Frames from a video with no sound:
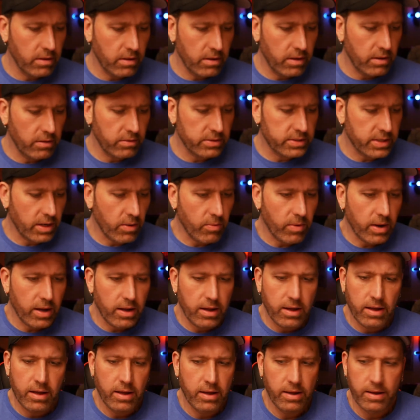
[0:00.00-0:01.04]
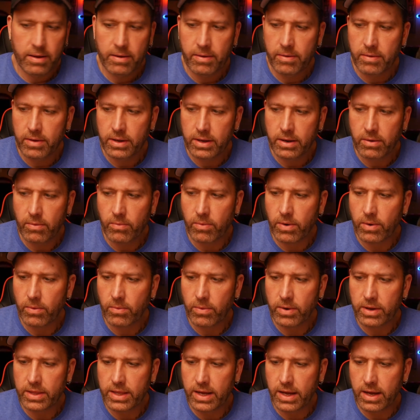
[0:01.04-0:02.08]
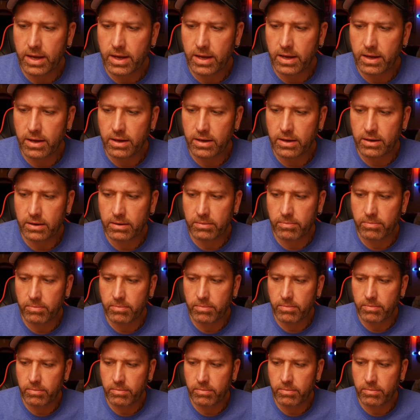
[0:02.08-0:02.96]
it was like, what, were they,